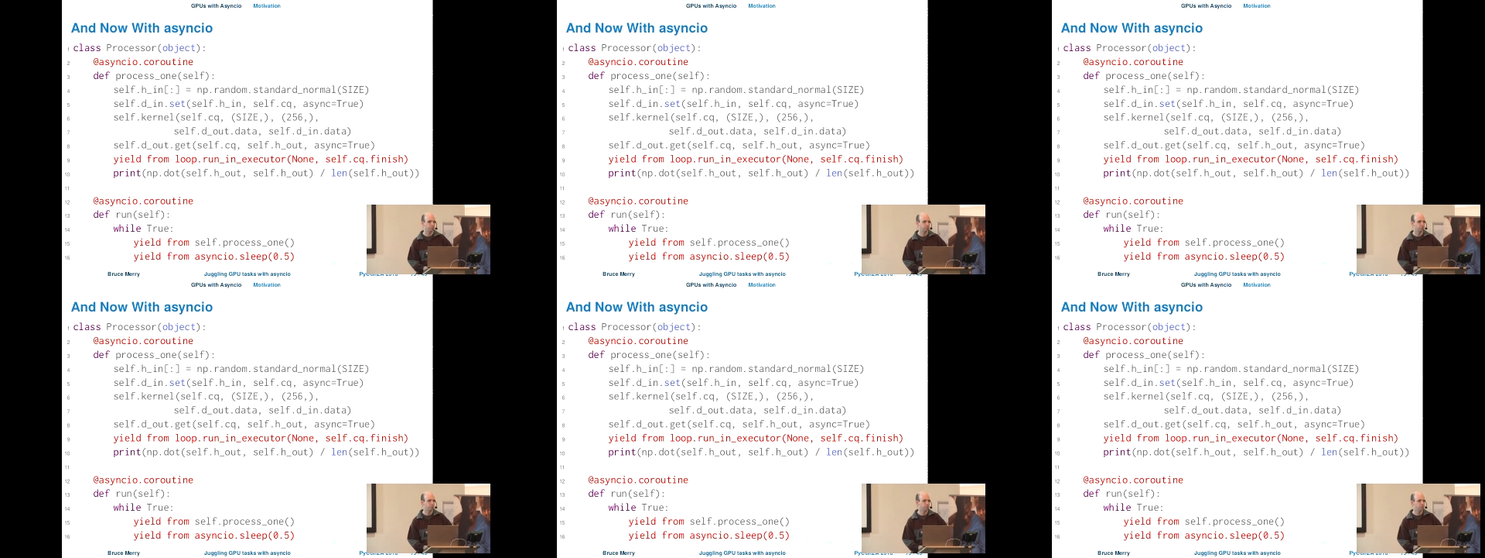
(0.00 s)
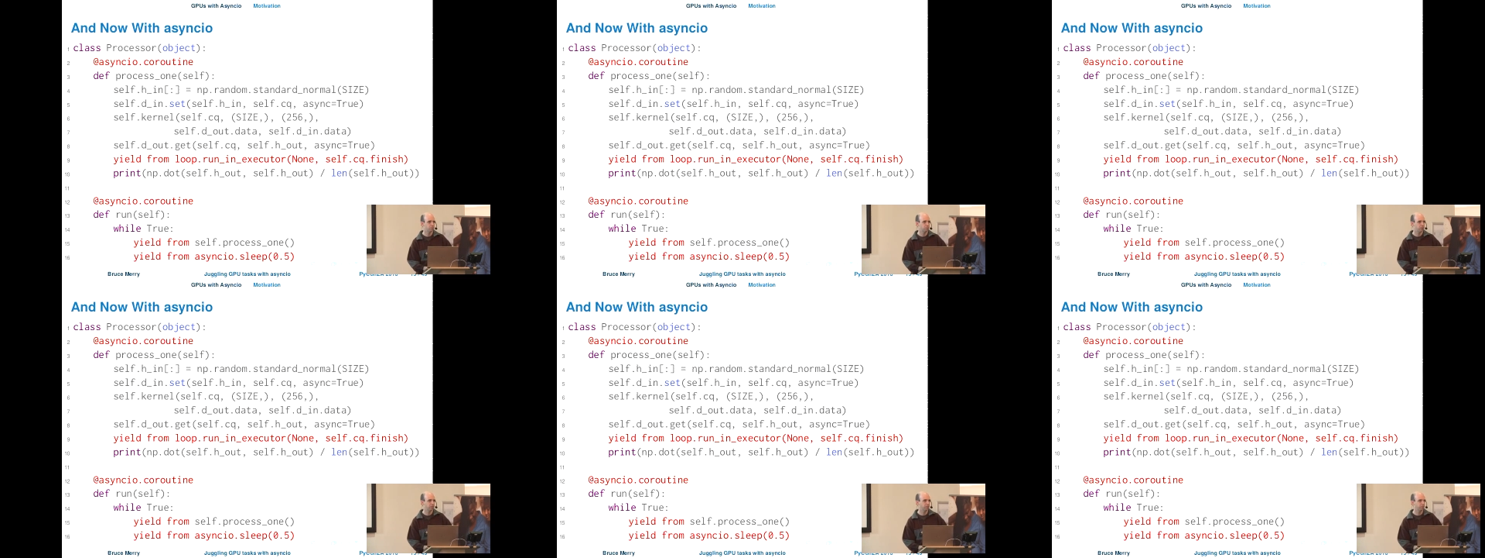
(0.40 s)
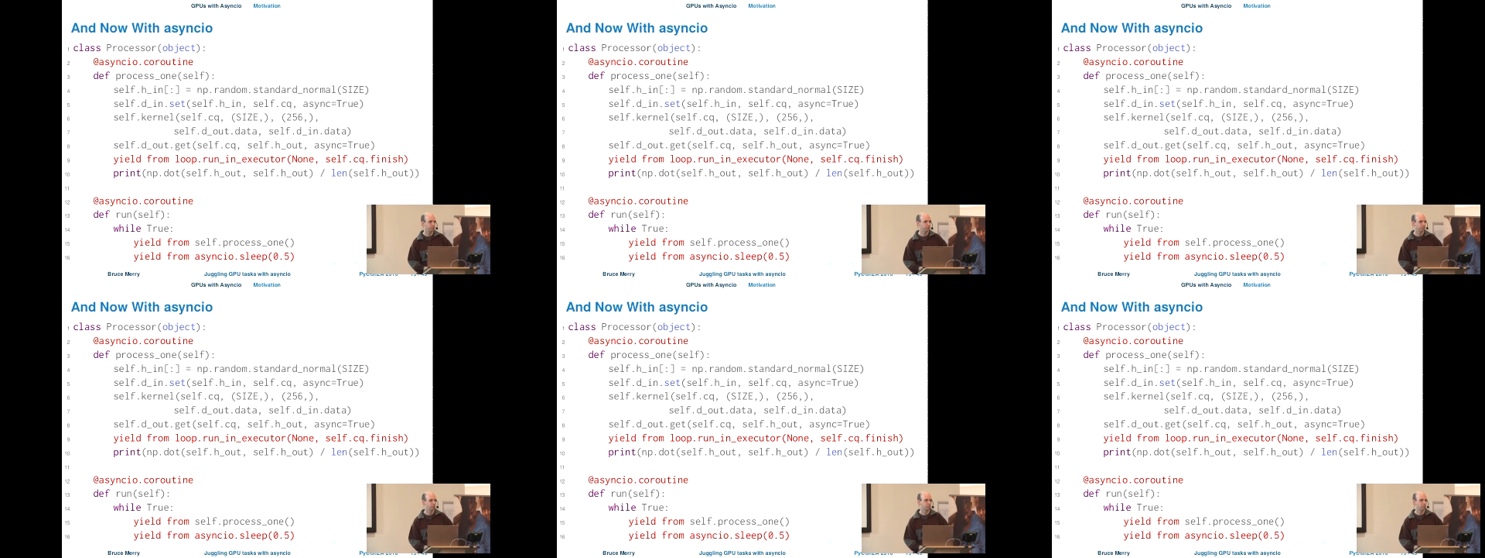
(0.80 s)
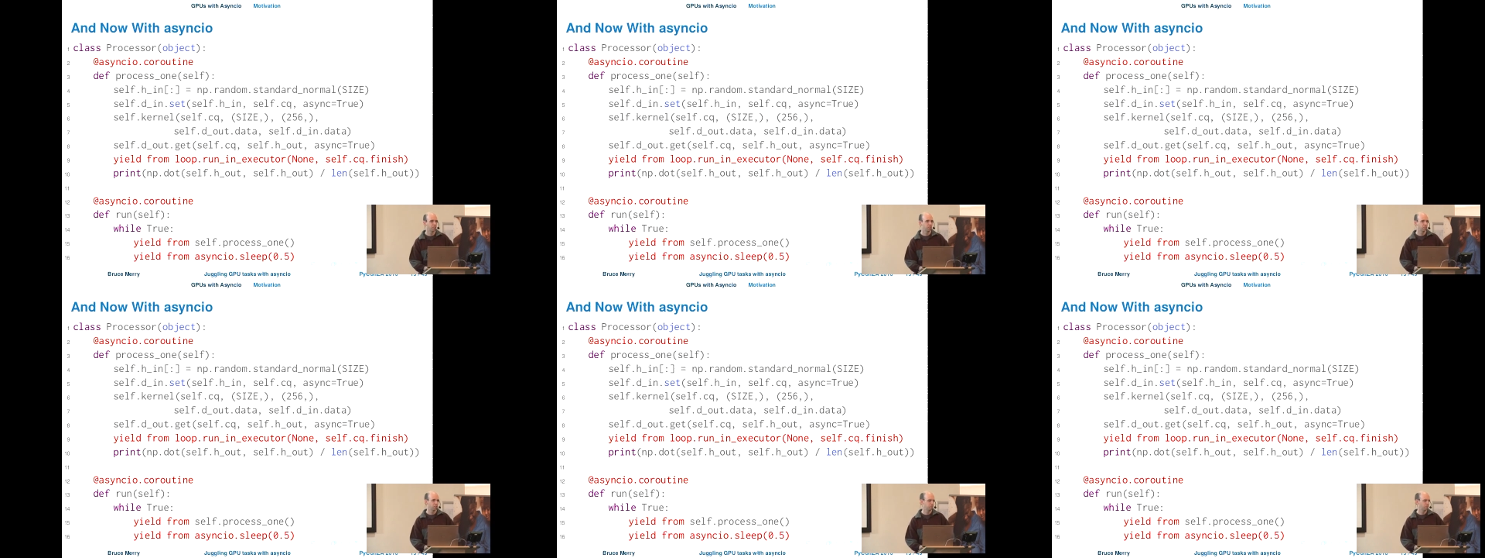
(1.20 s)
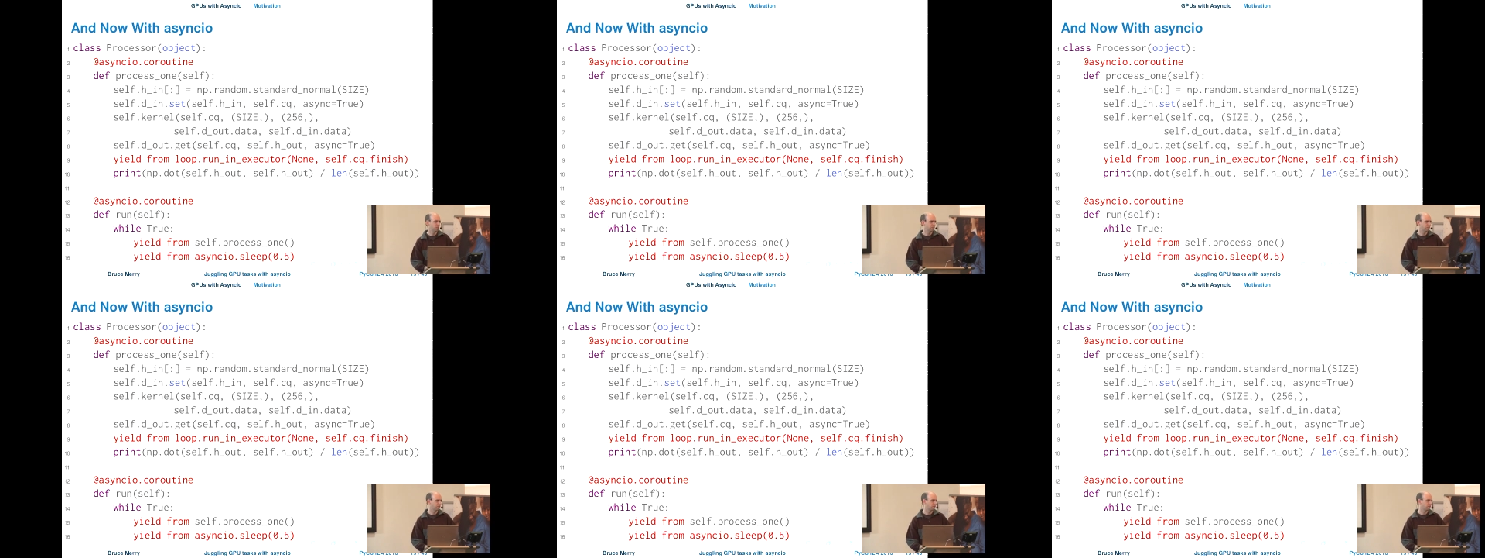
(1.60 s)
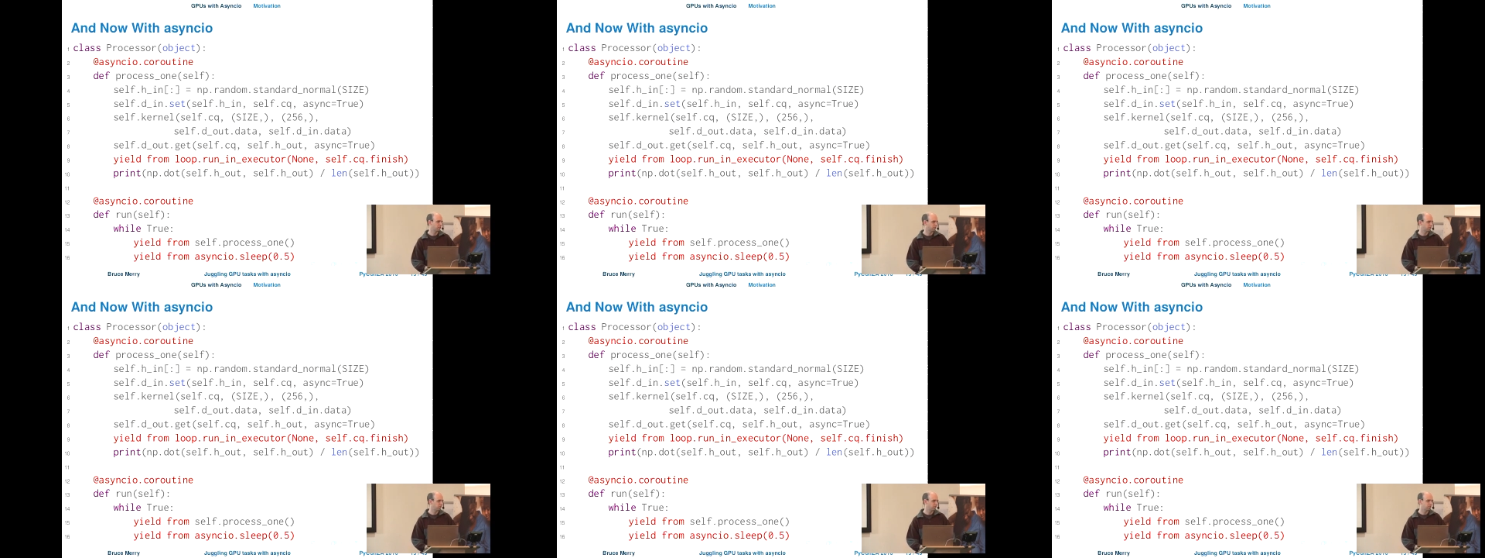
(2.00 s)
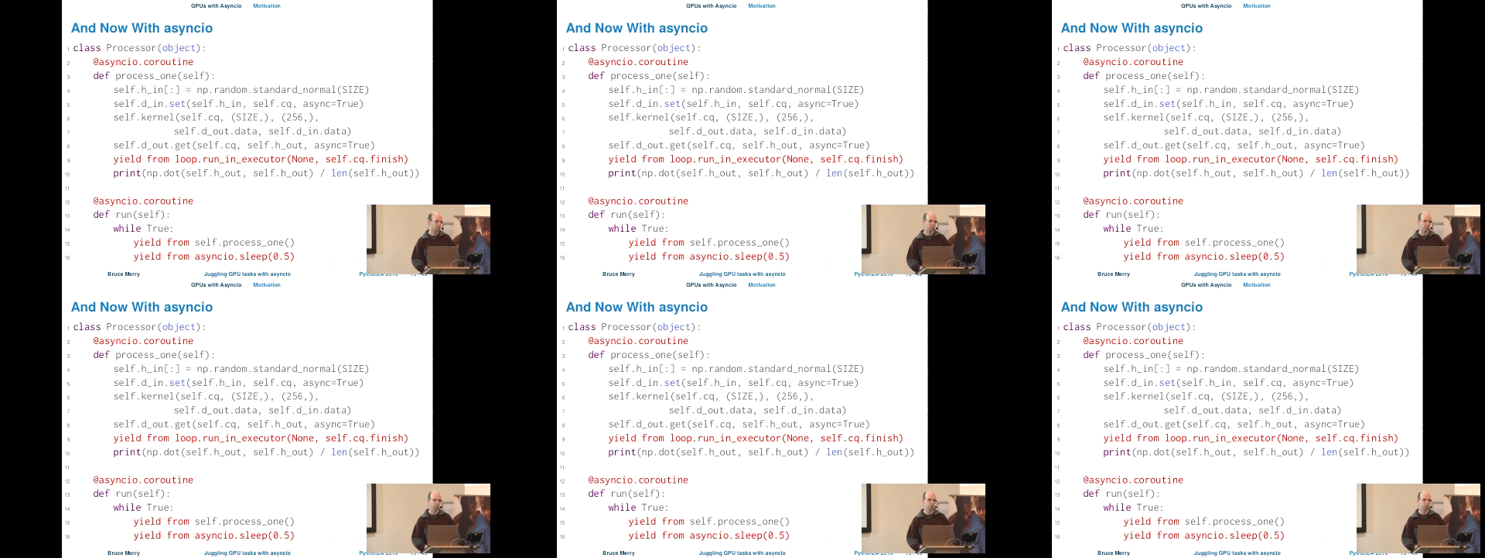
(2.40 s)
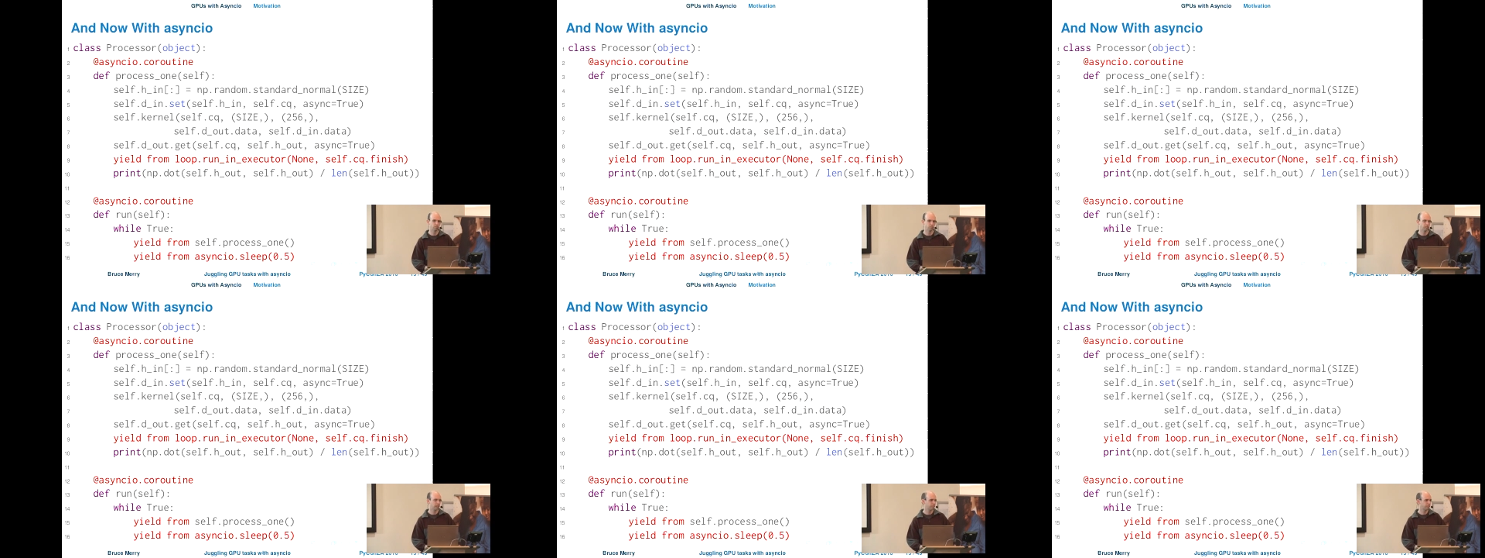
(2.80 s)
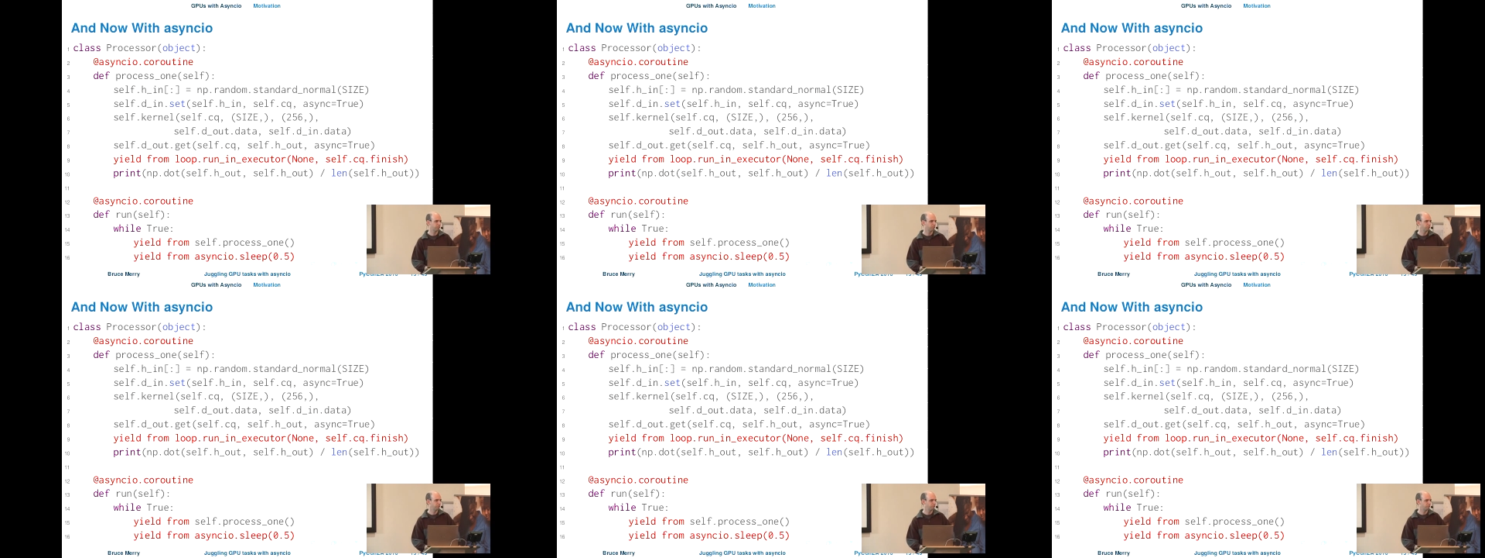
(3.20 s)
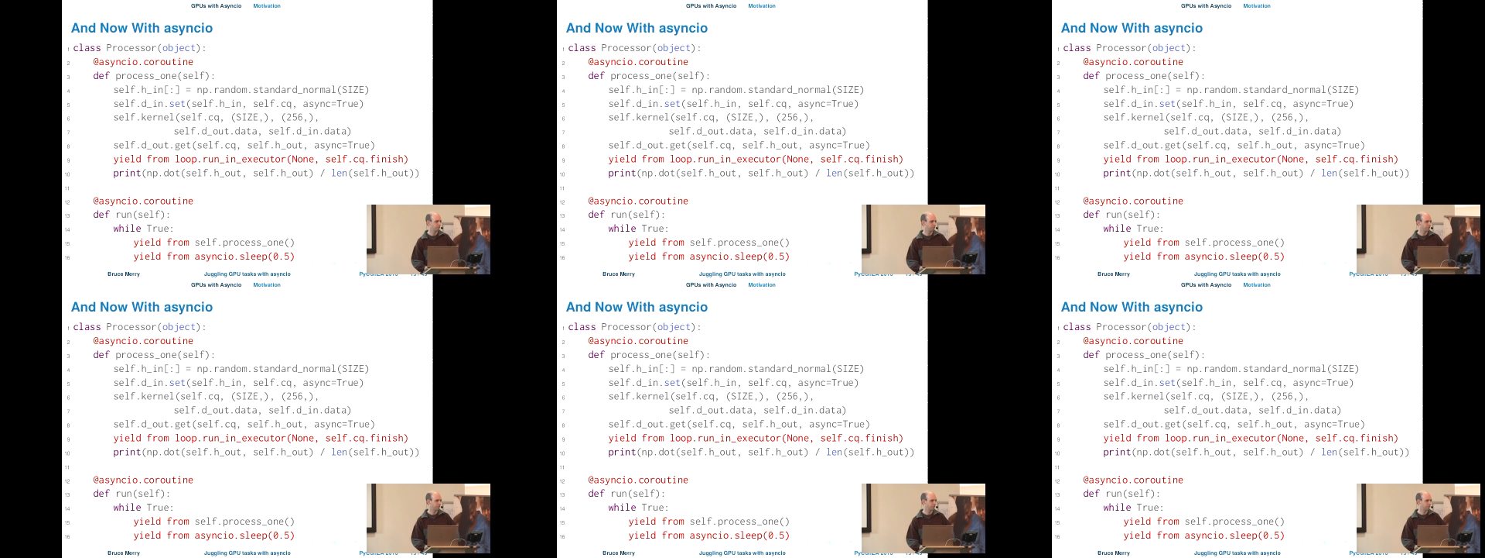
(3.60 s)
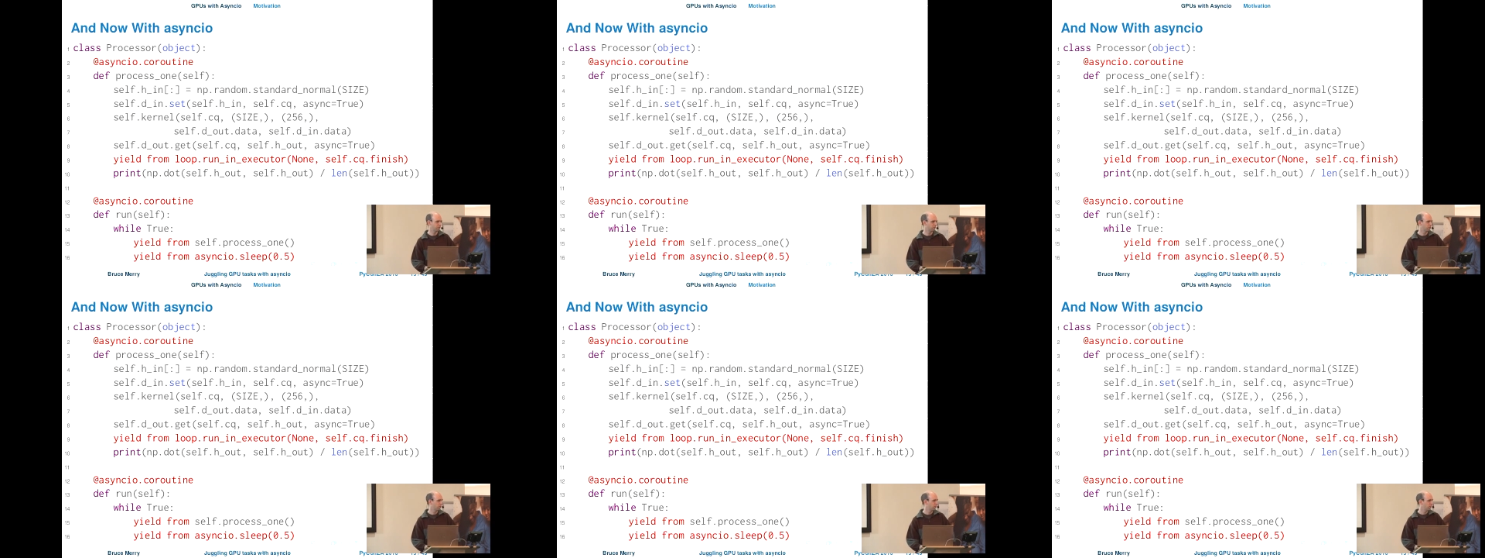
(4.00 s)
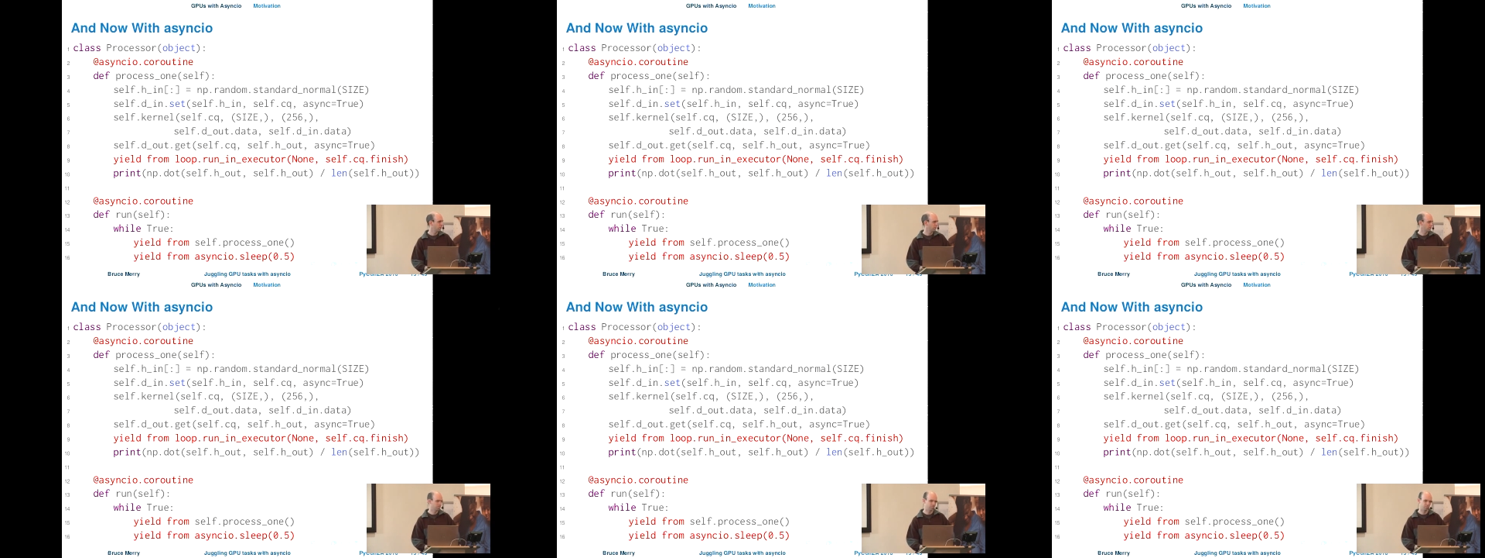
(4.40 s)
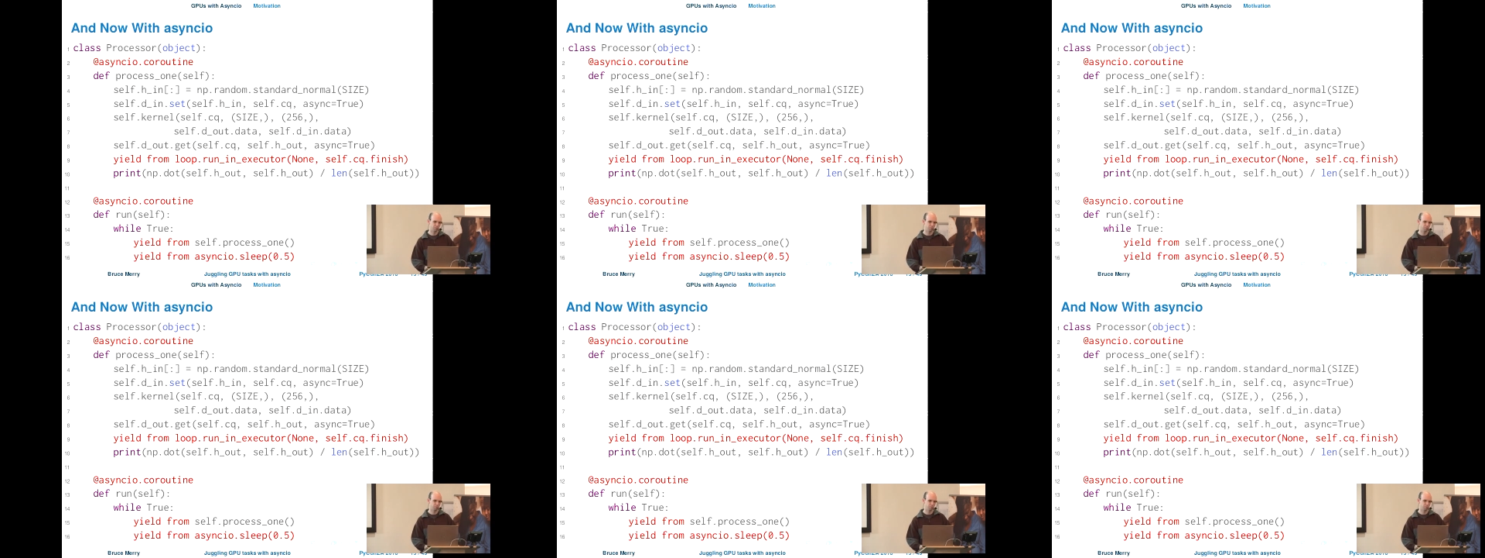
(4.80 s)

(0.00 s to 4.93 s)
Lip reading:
[unreadable: no face in view]